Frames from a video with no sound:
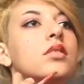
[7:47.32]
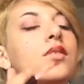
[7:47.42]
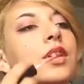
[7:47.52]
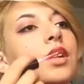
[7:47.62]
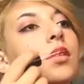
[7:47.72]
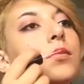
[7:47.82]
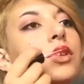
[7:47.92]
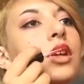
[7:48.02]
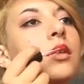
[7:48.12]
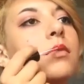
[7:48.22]
I feel like lip
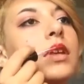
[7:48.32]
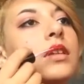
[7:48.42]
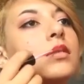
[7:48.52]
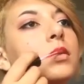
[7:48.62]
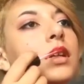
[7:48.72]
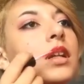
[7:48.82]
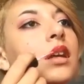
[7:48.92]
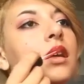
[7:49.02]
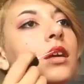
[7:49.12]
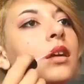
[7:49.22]
shape is
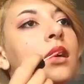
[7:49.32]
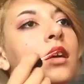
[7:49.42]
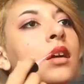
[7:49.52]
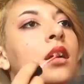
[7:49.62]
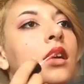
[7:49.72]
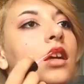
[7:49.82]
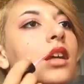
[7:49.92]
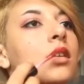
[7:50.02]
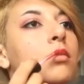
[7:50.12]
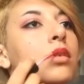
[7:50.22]
pretty
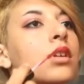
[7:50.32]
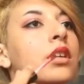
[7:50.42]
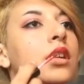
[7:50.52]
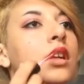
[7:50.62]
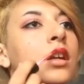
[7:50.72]
important